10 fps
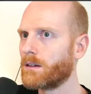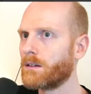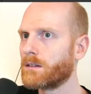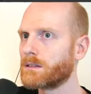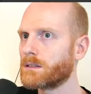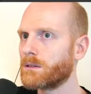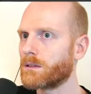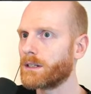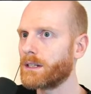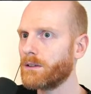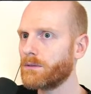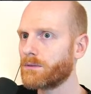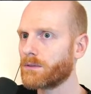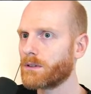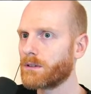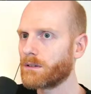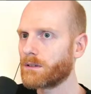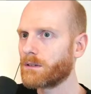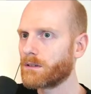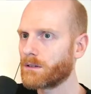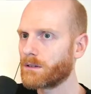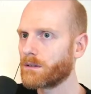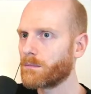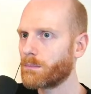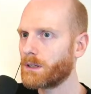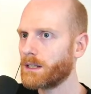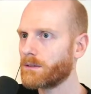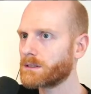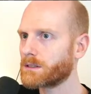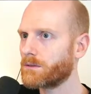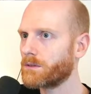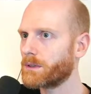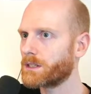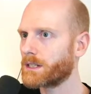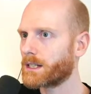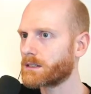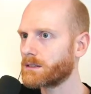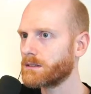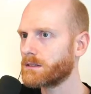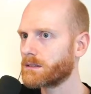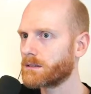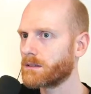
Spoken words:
So if player wants confirmation actions,